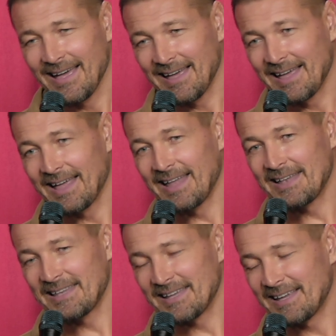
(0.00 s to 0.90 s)

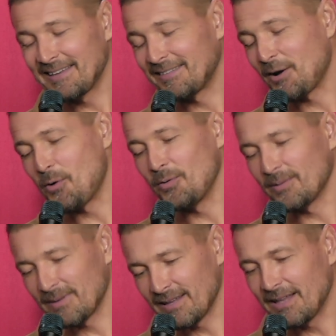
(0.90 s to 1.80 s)
and uh, so
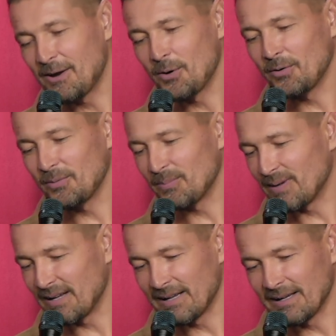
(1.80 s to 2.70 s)
you know,
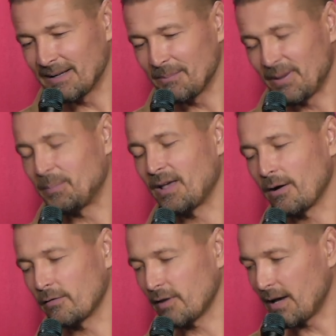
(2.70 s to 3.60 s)
uh, but
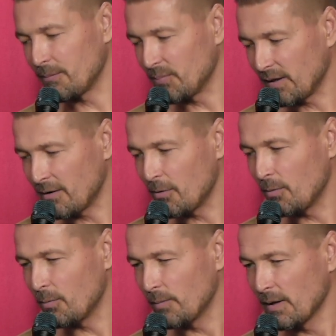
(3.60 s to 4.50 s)
because I, you
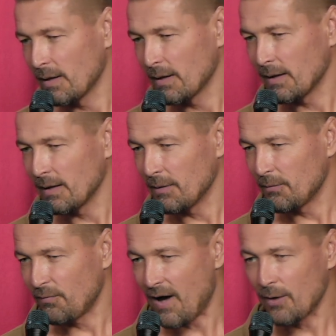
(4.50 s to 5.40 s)
know, uh,
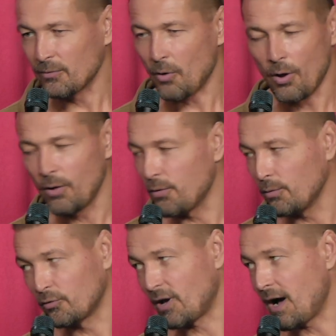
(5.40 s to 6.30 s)
found all
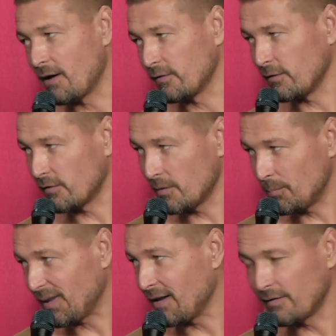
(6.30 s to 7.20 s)
those castles
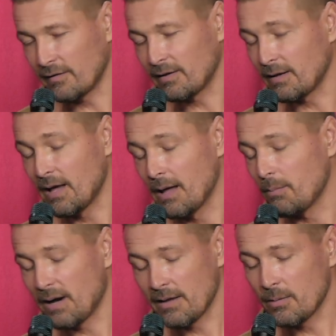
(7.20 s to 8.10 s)
and places. And
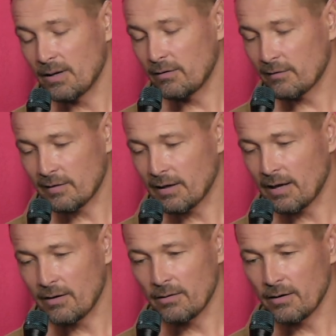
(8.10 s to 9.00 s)
by the way, just
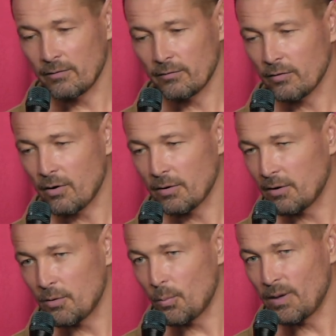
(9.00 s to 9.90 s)
like uh, as you saw,
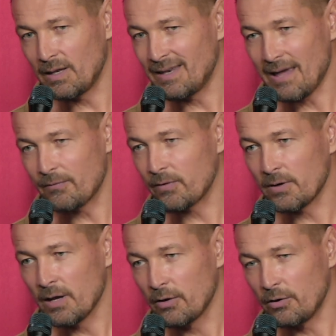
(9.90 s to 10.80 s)
you know, we
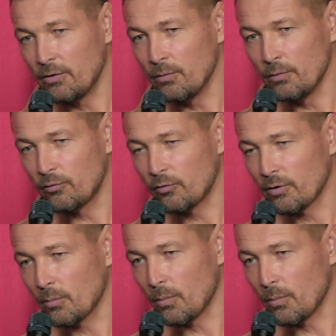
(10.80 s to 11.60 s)
never use